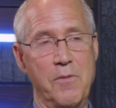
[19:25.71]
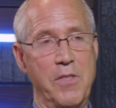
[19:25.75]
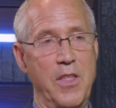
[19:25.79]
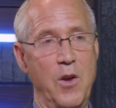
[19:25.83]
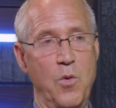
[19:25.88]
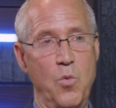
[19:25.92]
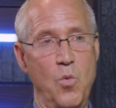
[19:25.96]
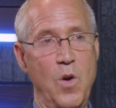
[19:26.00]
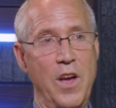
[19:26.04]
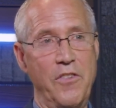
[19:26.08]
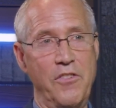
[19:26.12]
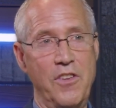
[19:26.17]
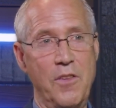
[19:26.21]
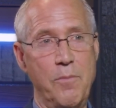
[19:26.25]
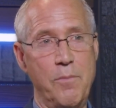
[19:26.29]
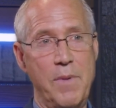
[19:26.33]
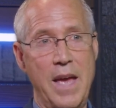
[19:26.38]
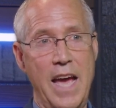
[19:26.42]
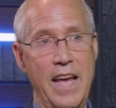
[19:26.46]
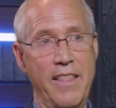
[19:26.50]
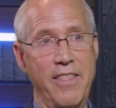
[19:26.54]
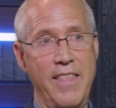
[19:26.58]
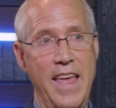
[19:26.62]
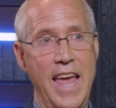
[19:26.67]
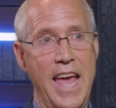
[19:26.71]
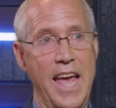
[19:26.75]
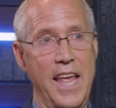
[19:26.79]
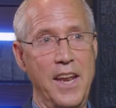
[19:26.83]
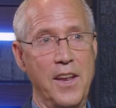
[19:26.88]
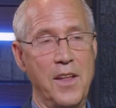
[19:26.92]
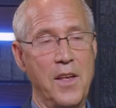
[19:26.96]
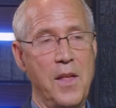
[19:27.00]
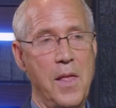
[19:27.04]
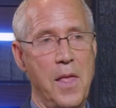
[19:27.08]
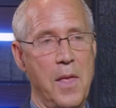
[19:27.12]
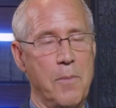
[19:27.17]
There wasn't back
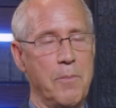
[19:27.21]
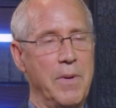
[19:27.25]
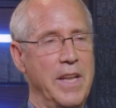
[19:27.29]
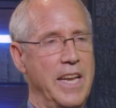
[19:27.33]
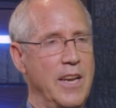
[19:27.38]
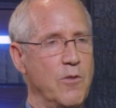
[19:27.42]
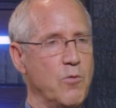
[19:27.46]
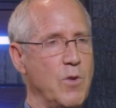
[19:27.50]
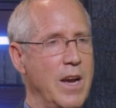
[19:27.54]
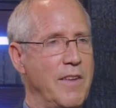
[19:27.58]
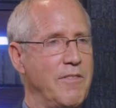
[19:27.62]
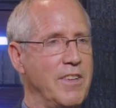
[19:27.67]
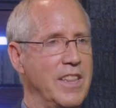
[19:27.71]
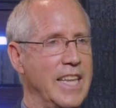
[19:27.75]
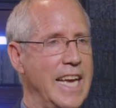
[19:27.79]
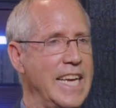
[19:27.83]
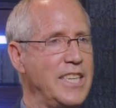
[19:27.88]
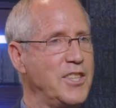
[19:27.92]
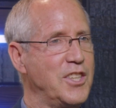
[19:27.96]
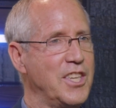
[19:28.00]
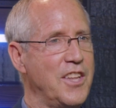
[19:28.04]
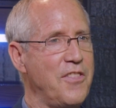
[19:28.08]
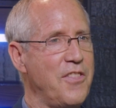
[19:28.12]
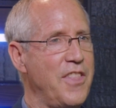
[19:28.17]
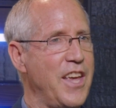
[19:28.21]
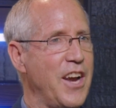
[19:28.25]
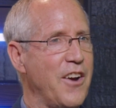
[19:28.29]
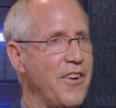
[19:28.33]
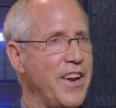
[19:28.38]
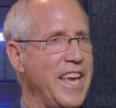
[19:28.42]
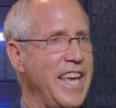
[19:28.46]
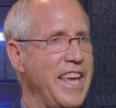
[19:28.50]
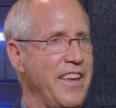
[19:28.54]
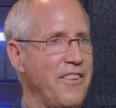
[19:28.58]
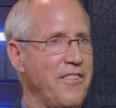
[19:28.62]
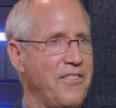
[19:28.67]
then, but in Revelation
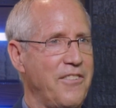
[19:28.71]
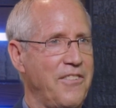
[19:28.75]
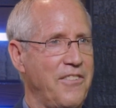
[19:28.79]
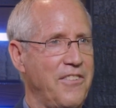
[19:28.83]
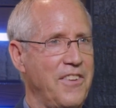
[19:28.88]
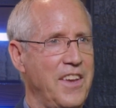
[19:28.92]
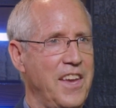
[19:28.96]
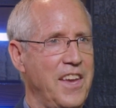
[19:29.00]
there is.